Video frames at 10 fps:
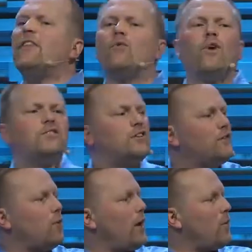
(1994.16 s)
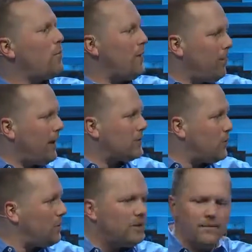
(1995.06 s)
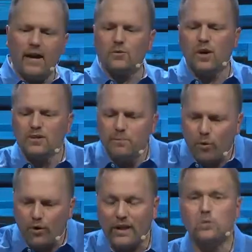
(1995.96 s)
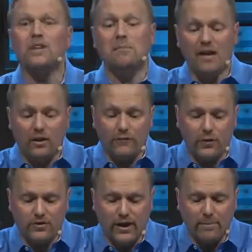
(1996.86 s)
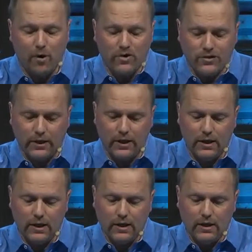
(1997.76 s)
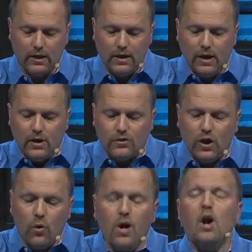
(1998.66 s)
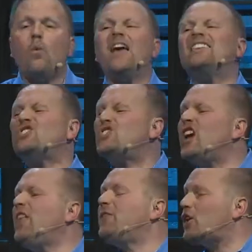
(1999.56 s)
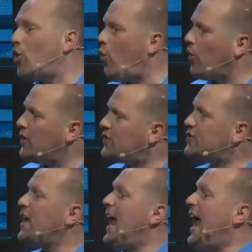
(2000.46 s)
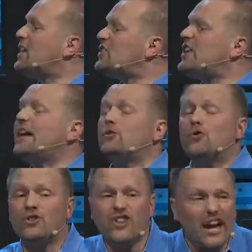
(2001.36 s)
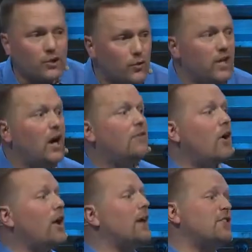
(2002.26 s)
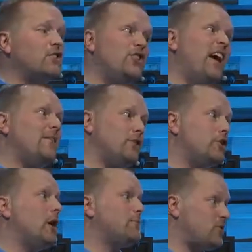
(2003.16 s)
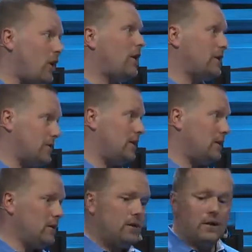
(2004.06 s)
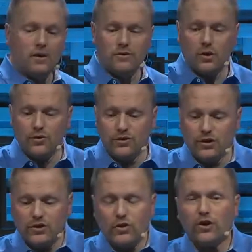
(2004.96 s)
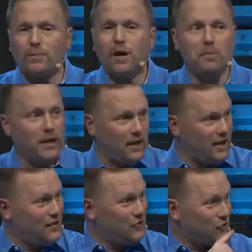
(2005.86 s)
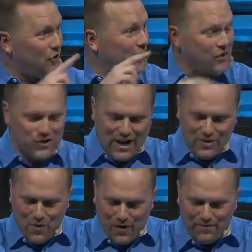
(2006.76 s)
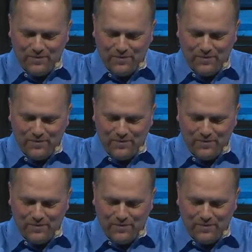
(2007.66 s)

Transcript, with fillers: rest of your week will be blessed. We believe that. That's why it's important. That's why they met in the first day, partially. And so we can set the course and set the trajectory of our life. It's good to have a good upstart, isn't it? And so this is a good startup company starting in January.